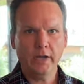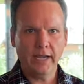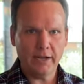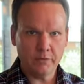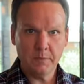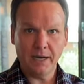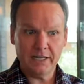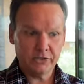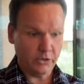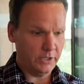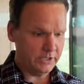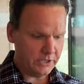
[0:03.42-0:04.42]
Okay everybody,
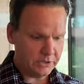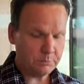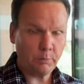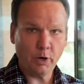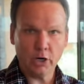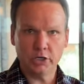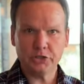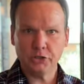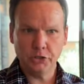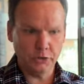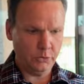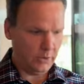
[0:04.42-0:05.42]
so this is part
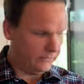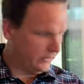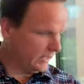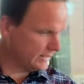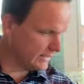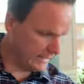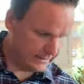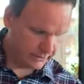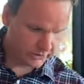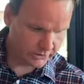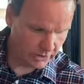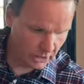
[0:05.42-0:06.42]
two of us
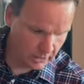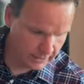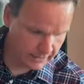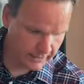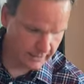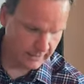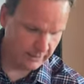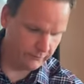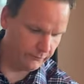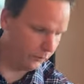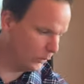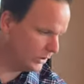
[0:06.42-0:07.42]
installing
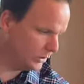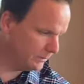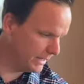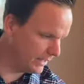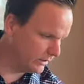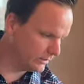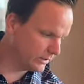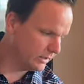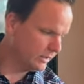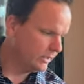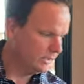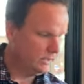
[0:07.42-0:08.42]
the foil mount,
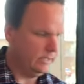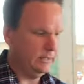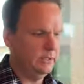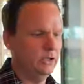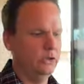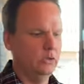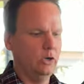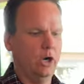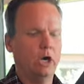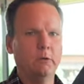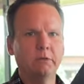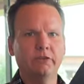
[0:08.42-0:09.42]
the new
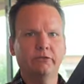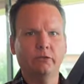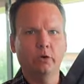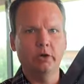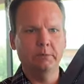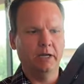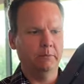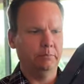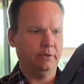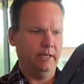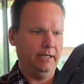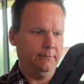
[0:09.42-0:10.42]
carbon foil
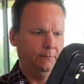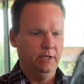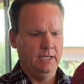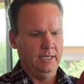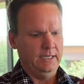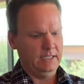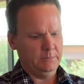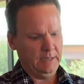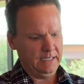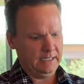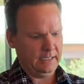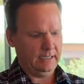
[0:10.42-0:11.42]
mount plate. It's
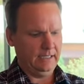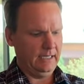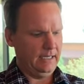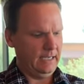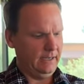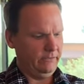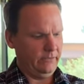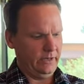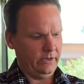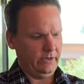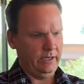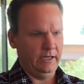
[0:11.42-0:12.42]
basically a
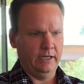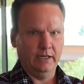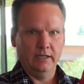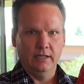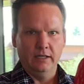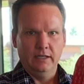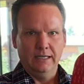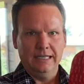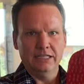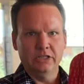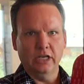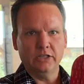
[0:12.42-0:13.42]
very
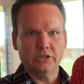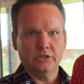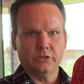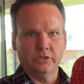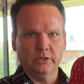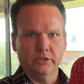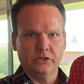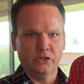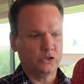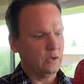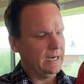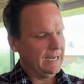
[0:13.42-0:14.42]
industrial
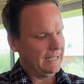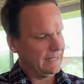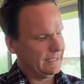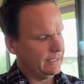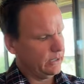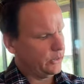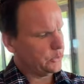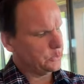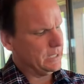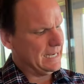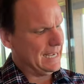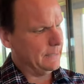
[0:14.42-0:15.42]
strength
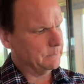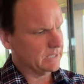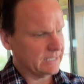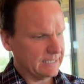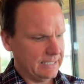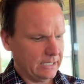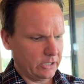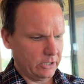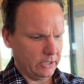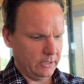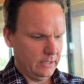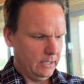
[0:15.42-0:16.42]
3M
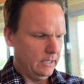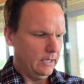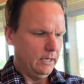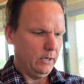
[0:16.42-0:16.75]
sticker.